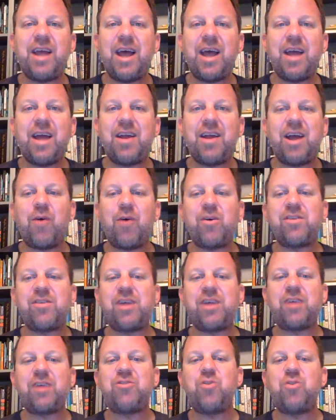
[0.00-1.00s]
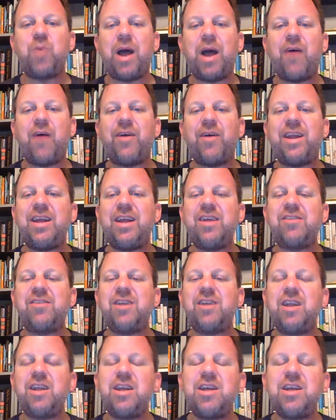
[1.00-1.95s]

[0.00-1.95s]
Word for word: and our sexuality is an